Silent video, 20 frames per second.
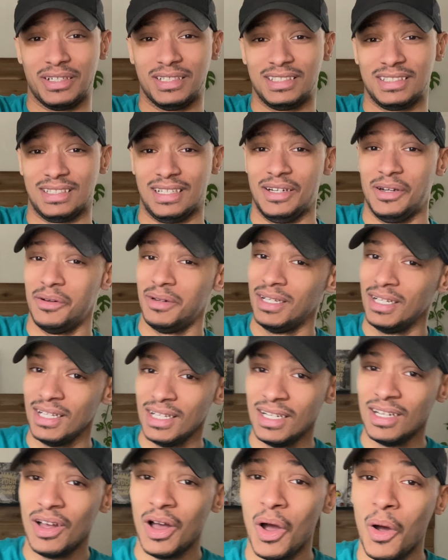So
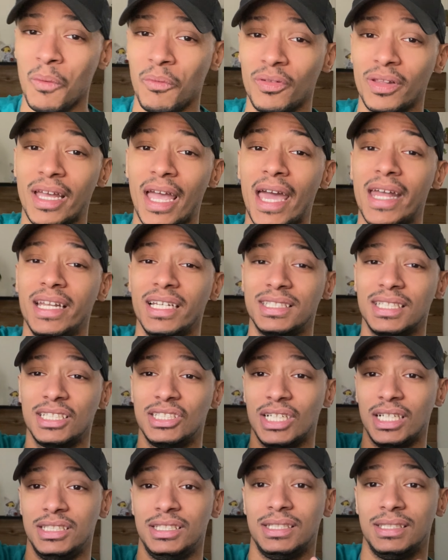hopefully any
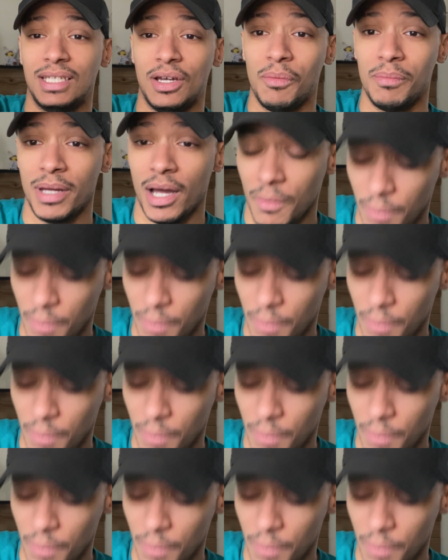suggestions help me out